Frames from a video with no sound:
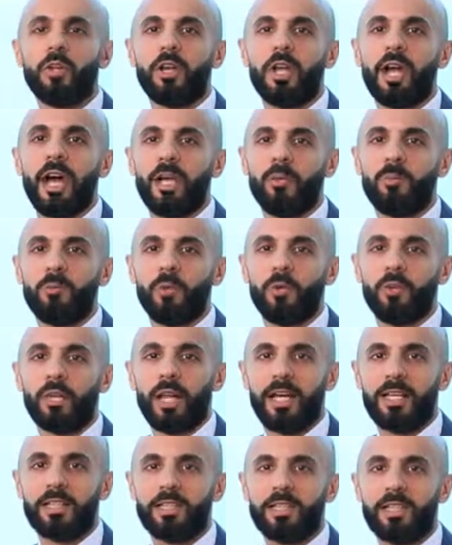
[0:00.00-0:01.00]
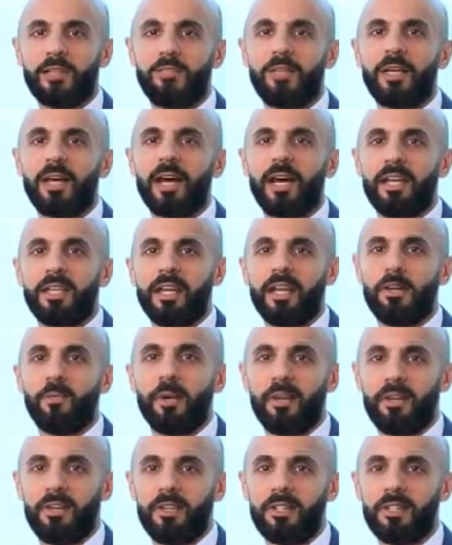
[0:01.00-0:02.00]
hypoglycemia
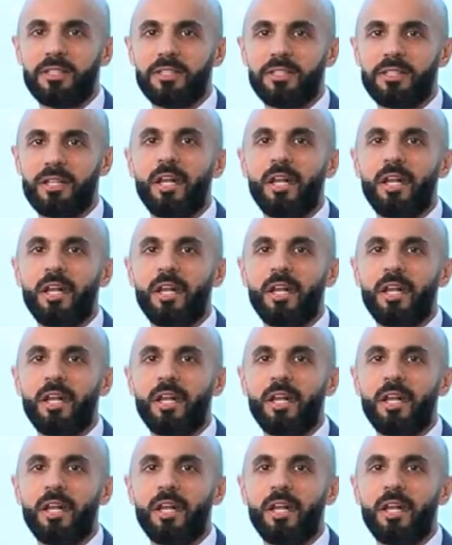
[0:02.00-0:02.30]
unawareness,